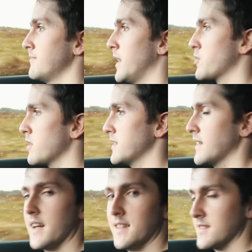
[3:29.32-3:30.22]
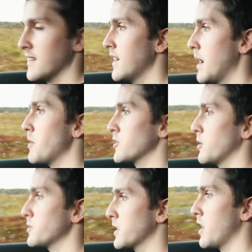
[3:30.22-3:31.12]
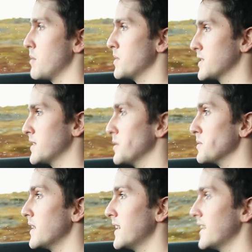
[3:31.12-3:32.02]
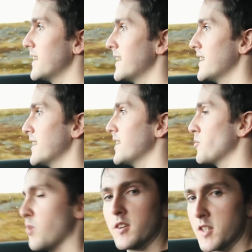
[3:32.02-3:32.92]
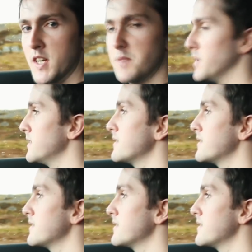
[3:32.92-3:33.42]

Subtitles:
Now granted, that is a much older car, but still, what an achievement.